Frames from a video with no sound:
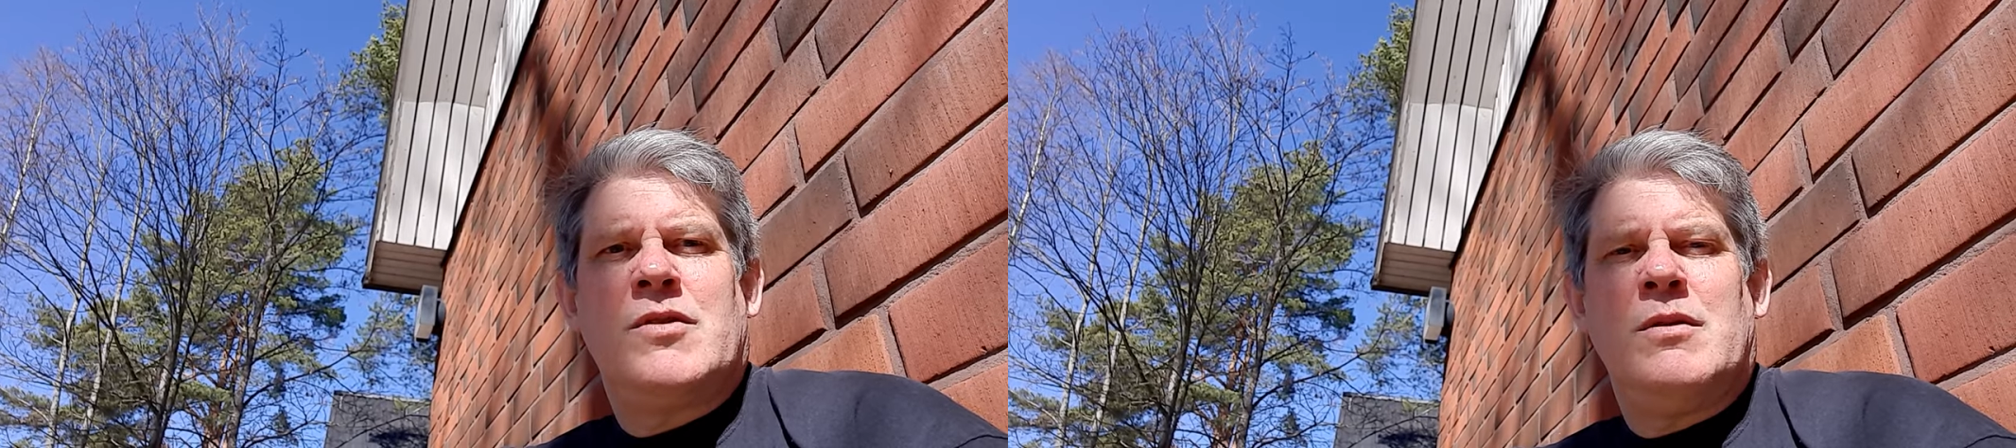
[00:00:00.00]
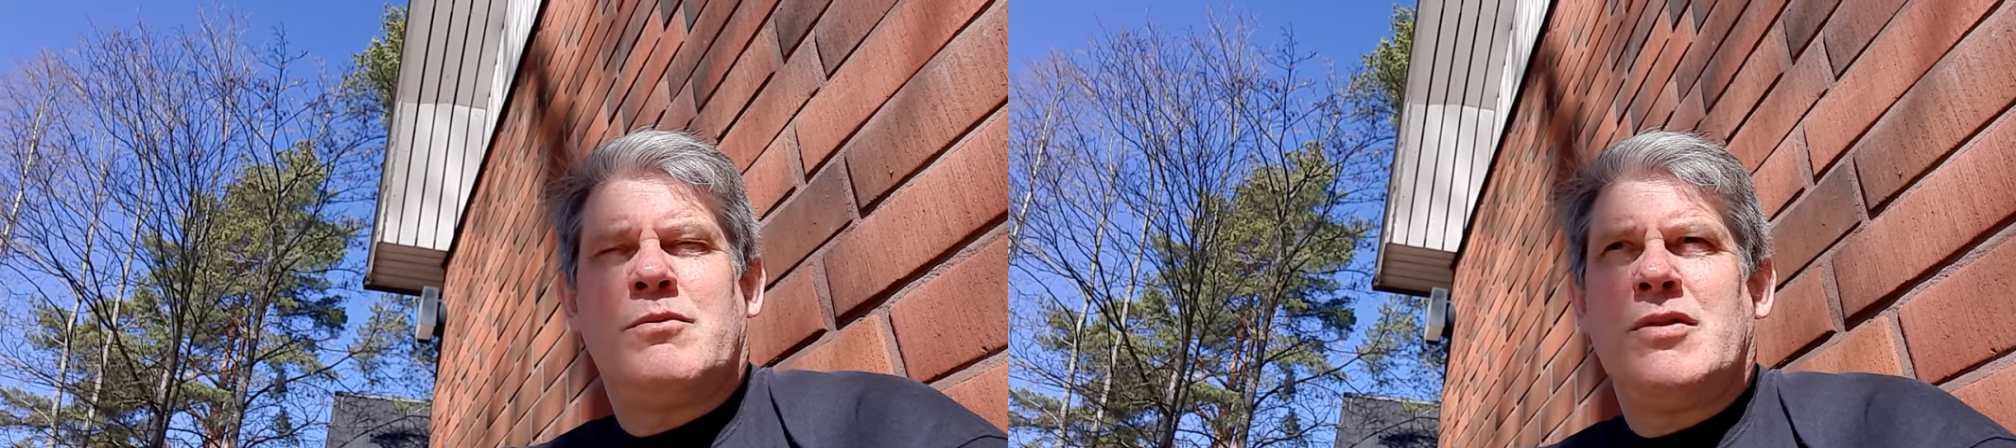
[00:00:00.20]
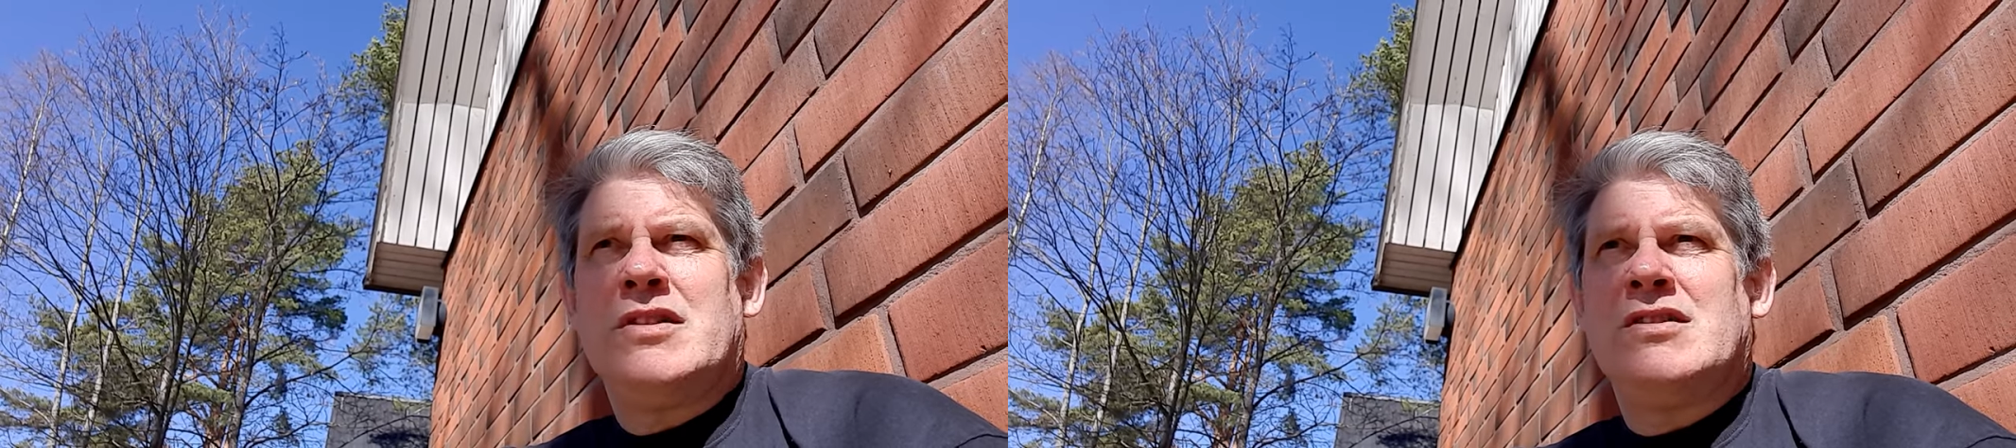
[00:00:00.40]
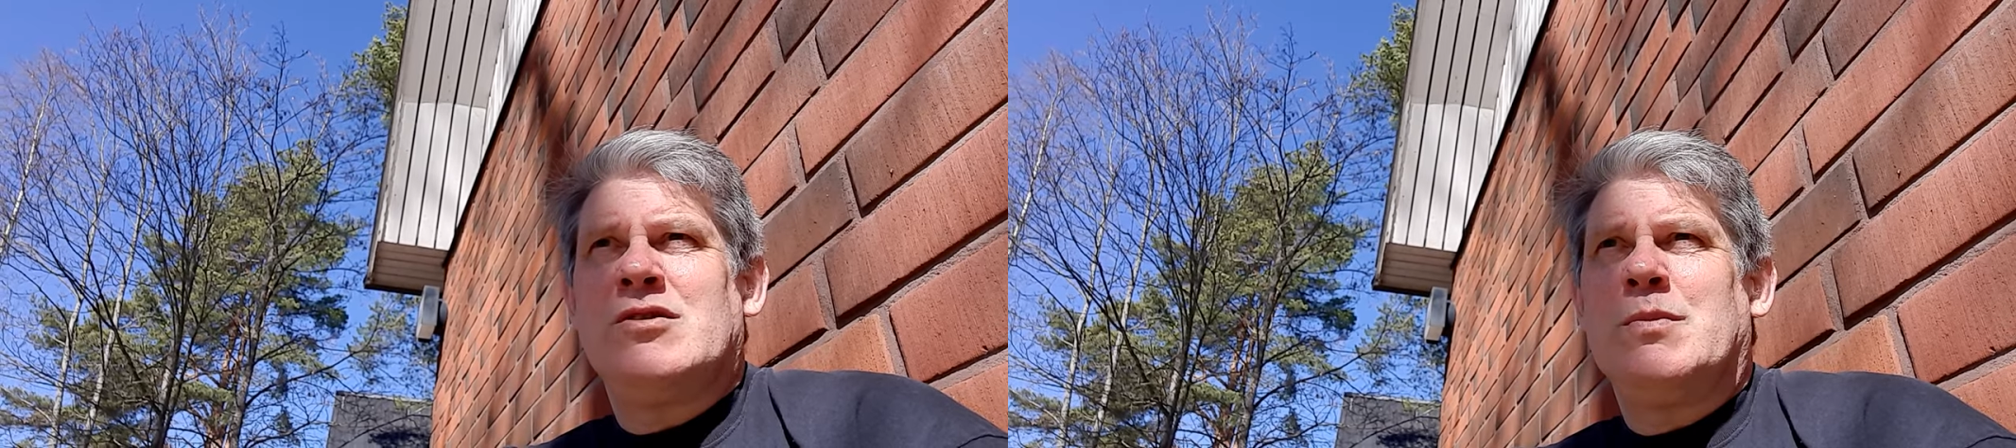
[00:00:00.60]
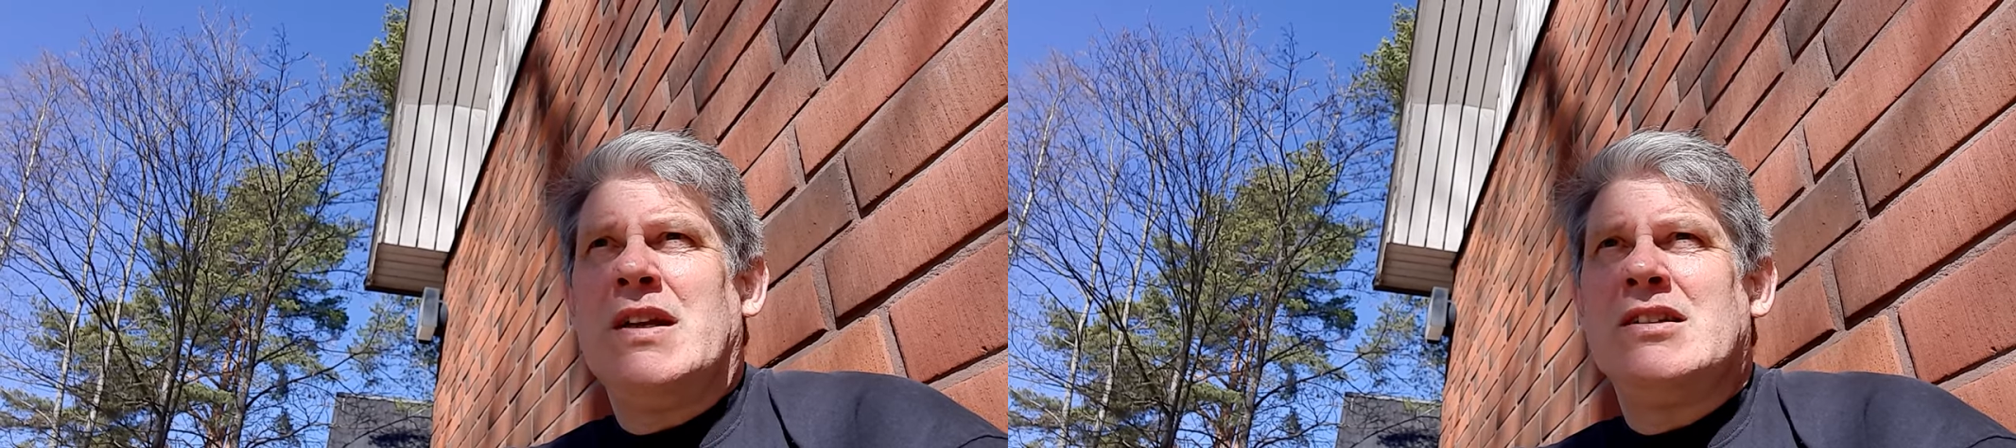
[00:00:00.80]
that Britain
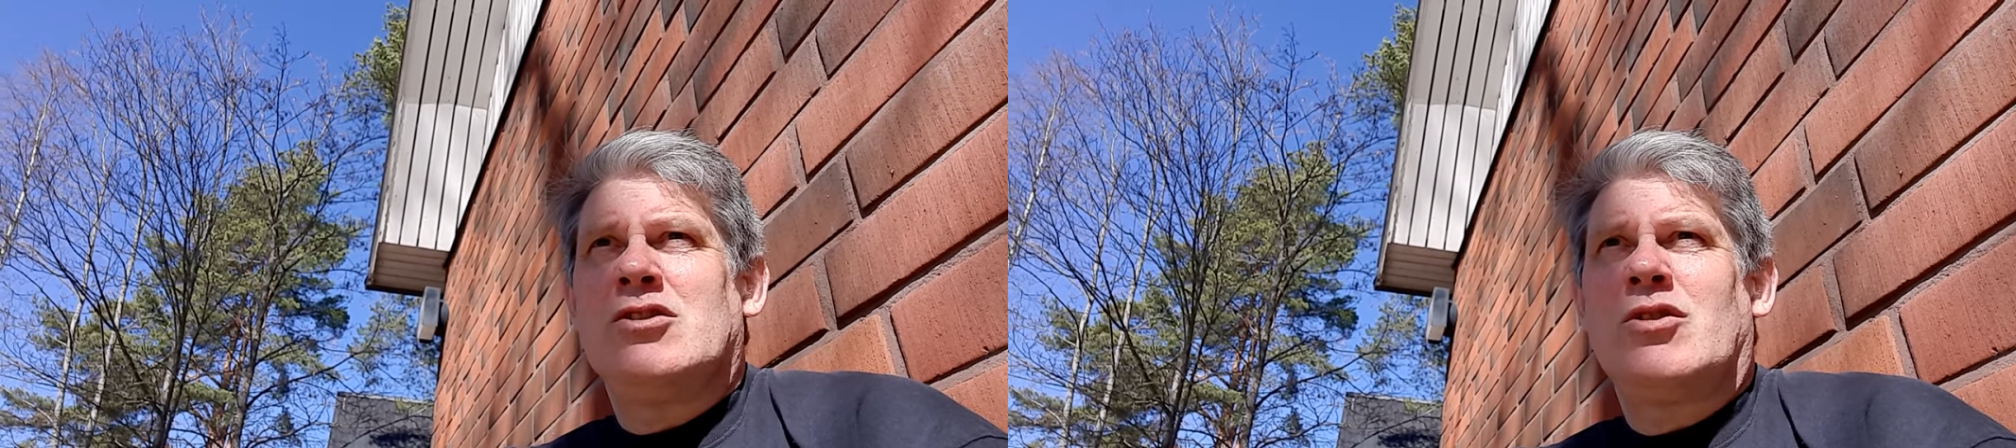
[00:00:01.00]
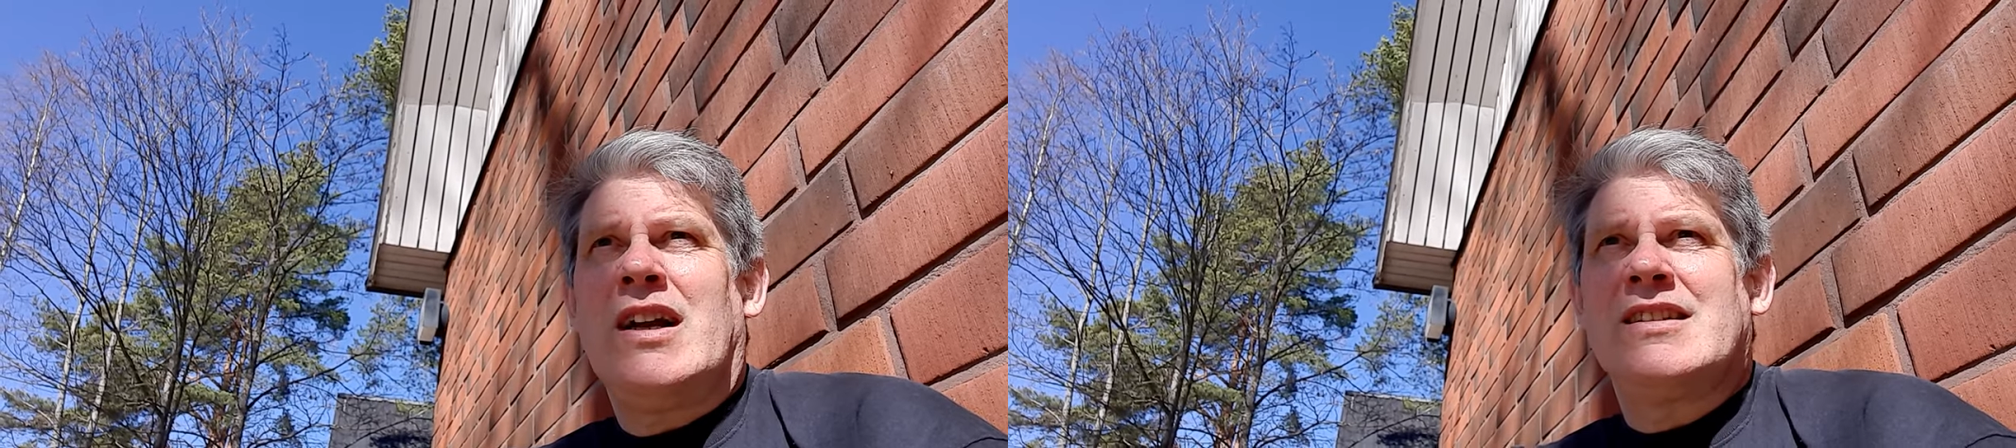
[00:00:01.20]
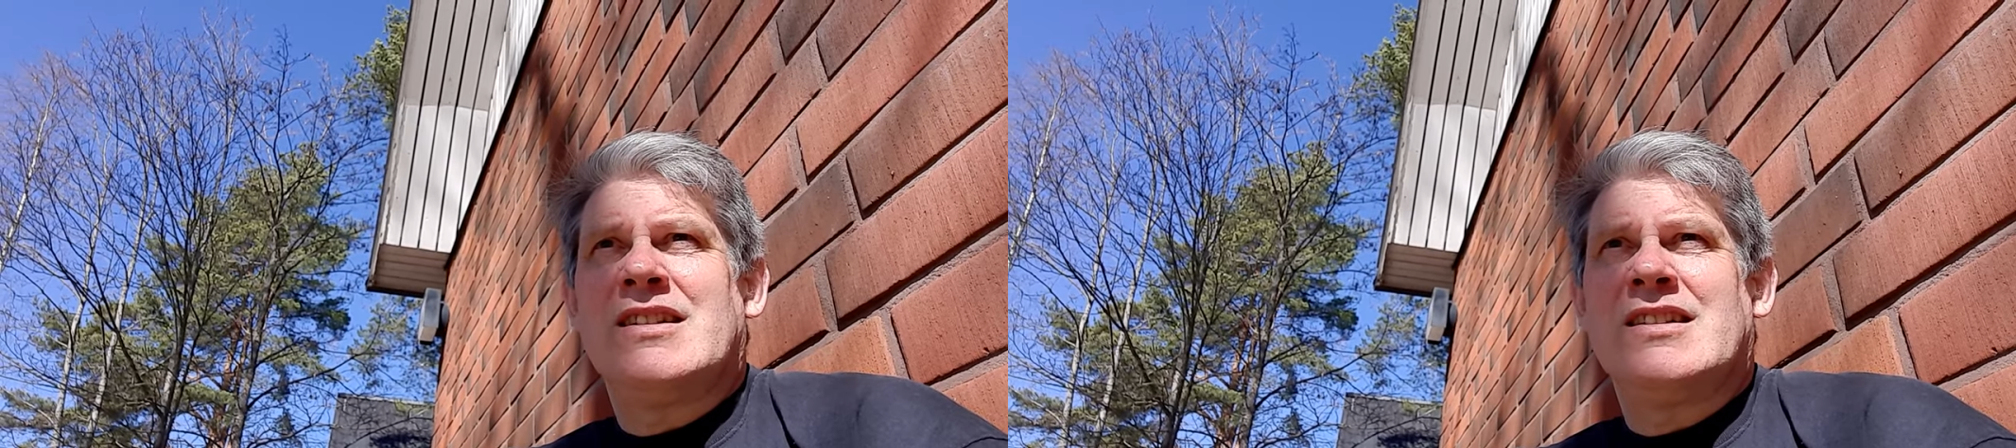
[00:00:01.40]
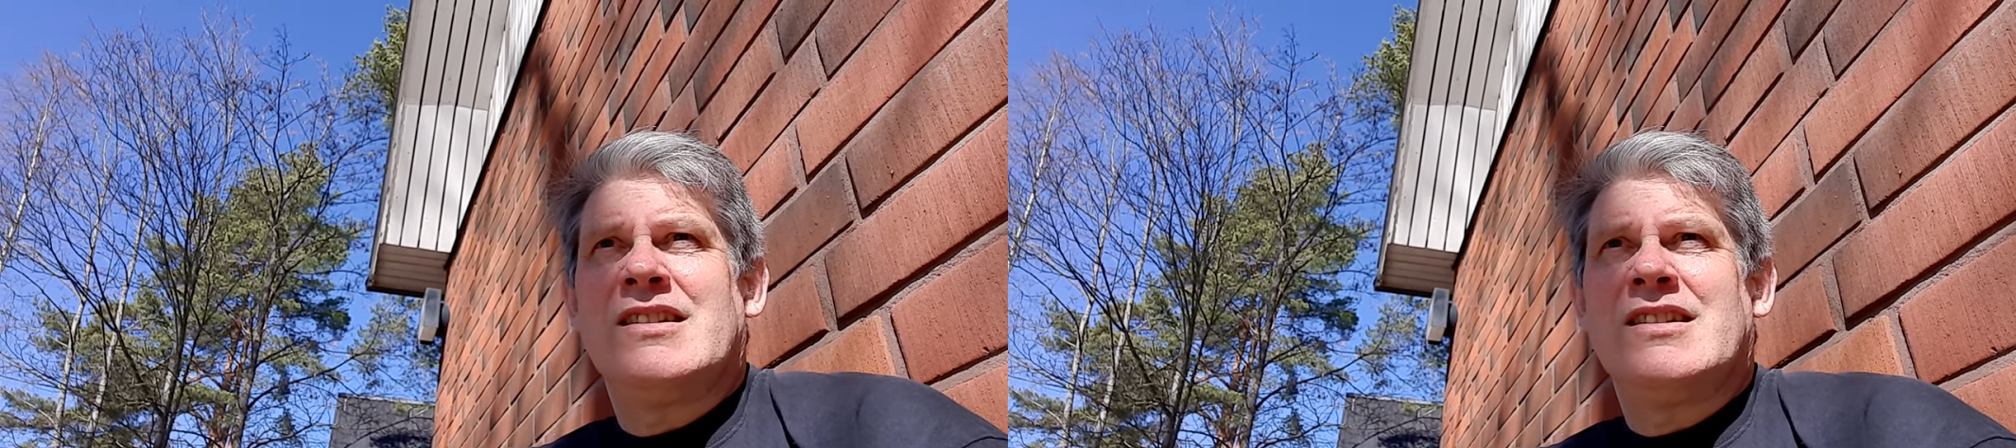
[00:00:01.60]
has been attracting